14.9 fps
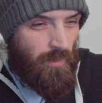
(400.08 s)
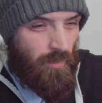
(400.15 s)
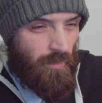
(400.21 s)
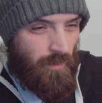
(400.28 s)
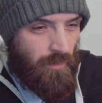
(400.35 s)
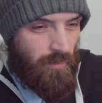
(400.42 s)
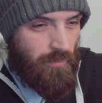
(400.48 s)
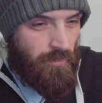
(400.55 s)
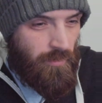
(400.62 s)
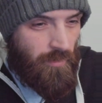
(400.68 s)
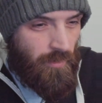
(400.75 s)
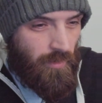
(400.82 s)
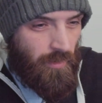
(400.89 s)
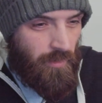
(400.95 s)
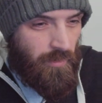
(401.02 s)
and
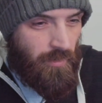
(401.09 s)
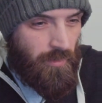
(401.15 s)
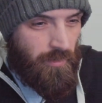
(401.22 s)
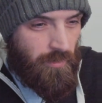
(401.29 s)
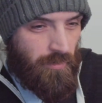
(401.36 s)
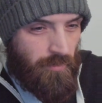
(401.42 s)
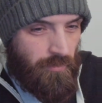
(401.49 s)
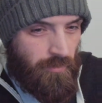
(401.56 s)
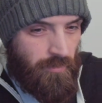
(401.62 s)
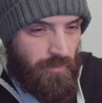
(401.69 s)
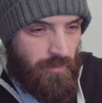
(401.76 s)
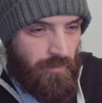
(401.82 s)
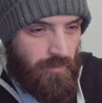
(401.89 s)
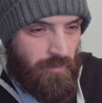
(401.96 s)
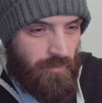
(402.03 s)
yeah, like
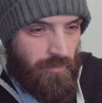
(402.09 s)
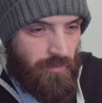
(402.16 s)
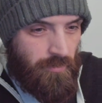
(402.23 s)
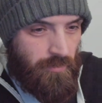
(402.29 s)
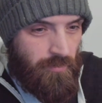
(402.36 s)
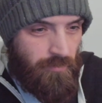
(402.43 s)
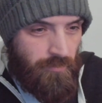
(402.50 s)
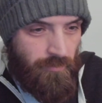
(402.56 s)
uh,